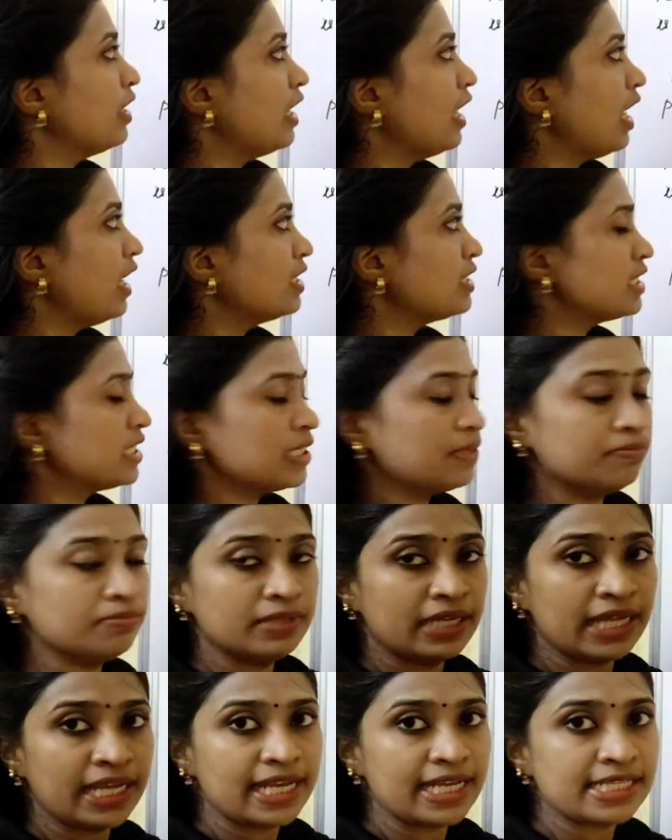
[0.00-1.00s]
last
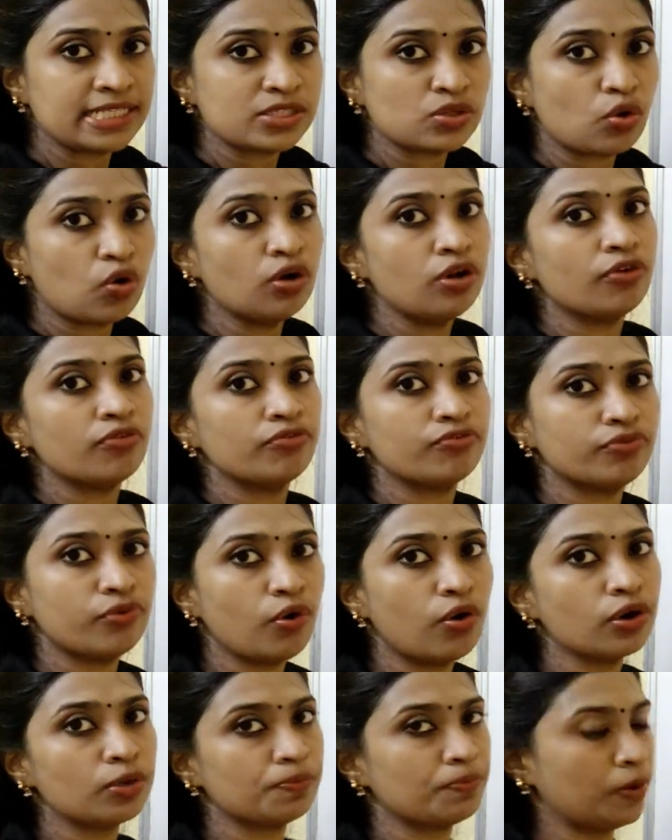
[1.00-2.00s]
term D is called
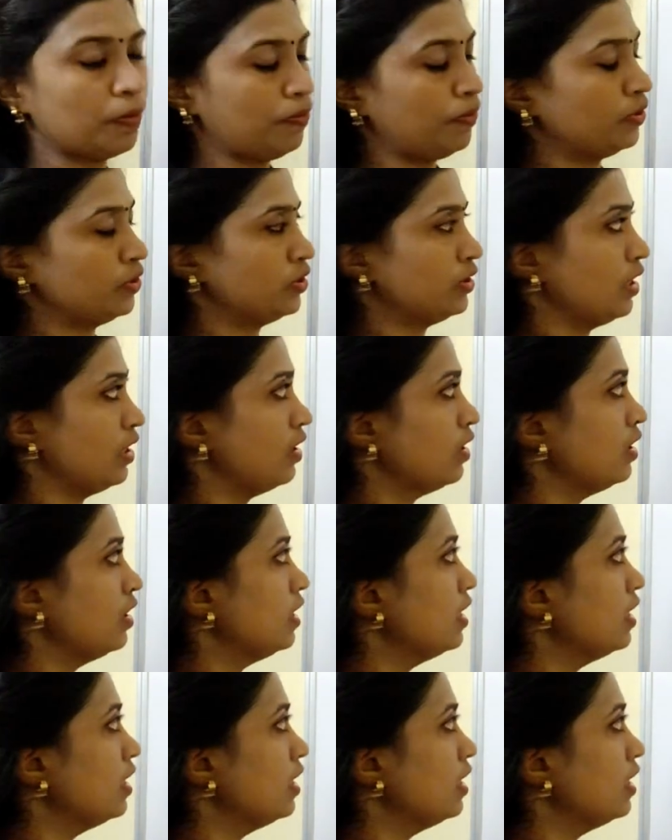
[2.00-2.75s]
fourth proportional.